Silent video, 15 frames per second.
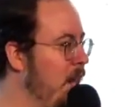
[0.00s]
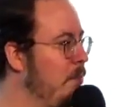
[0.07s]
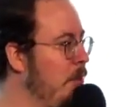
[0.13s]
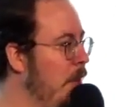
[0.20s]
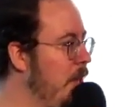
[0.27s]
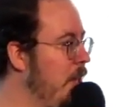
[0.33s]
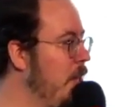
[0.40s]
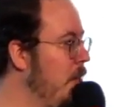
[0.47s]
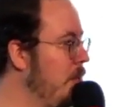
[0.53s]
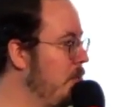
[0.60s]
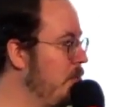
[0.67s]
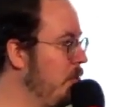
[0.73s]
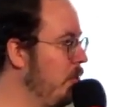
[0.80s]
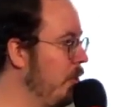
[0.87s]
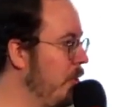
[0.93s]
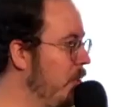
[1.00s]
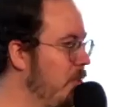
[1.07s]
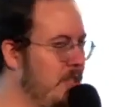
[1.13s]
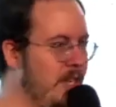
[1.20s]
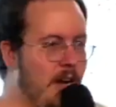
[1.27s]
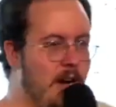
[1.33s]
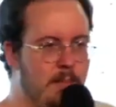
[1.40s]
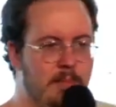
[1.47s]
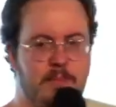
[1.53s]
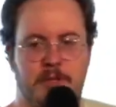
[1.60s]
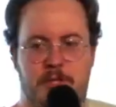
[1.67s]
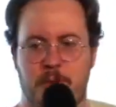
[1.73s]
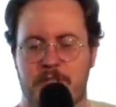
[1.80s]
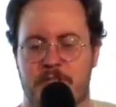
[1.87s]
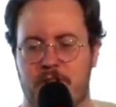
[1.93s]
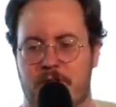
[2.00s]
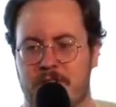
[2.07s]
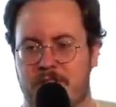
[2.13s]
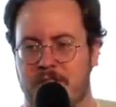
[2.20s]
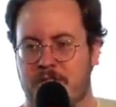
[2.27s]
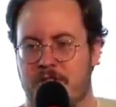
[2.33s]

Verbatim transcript: a bloody nose earlier uh, between services.